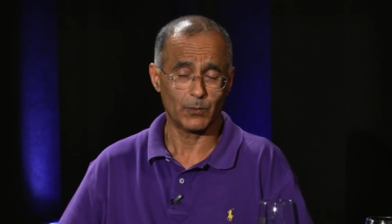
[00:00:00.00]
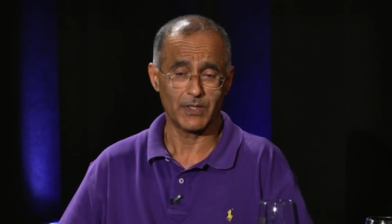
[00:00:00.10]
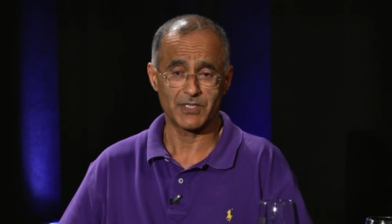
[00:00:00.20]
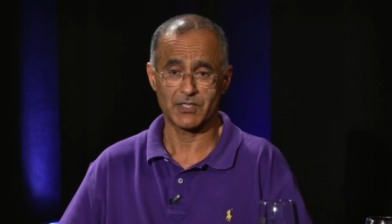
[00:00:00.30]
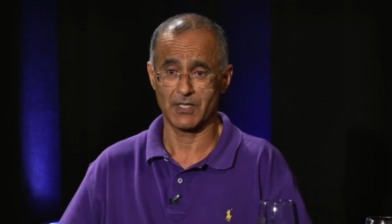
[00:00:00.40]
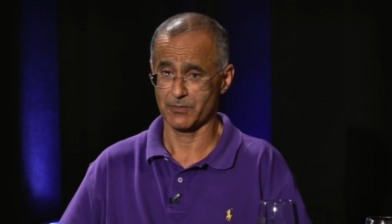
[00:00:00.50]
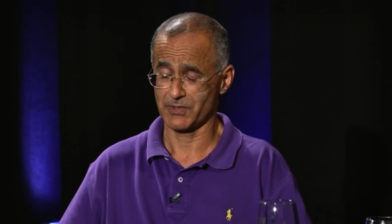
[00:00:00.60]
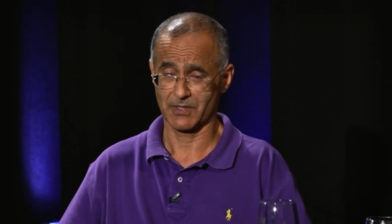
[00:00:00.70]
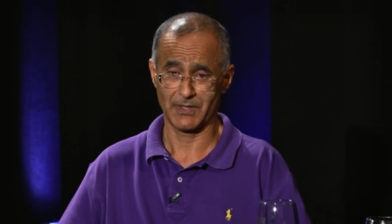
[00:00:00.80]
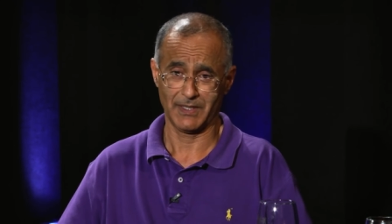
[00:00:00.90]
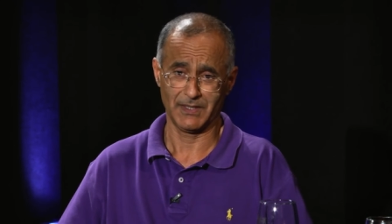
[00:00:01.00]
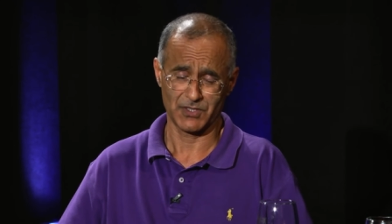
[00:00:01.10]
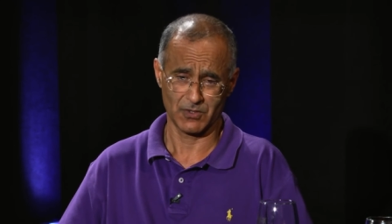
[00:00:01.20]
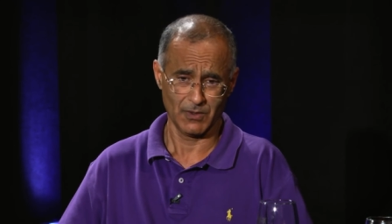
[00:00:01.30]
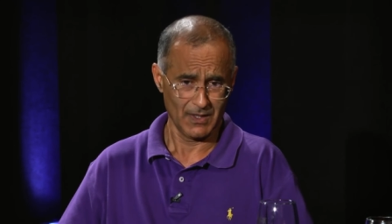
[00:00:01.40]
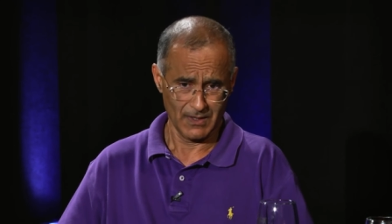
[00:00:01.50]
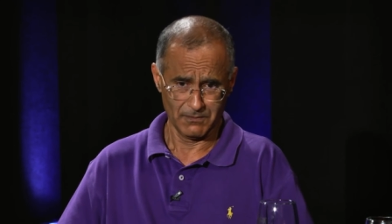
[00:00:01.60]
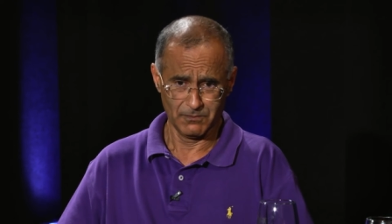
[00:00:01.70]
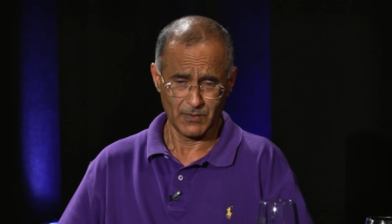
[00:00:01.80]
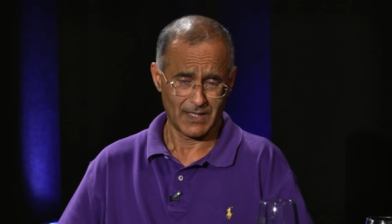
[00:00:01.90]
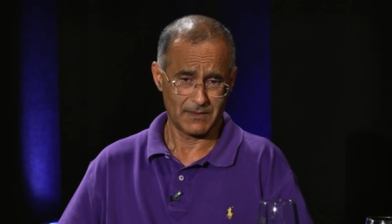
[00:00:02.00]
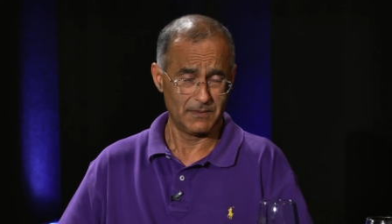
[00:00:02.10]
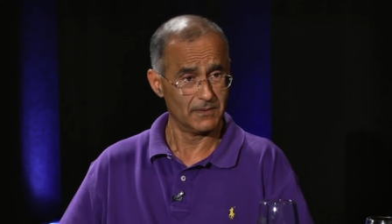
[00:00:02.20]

we just thought it was a good idea. So, and is uh, it